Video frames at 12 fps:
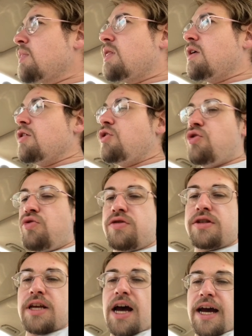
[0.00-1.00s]
the new
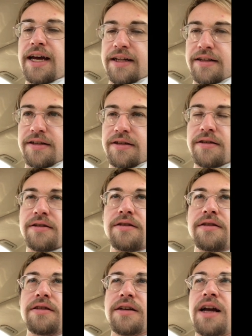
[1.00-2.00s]
science,
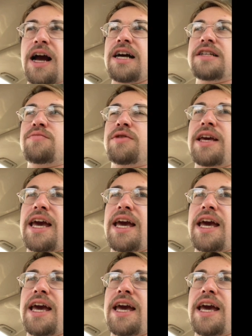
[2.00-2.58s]
the cosmic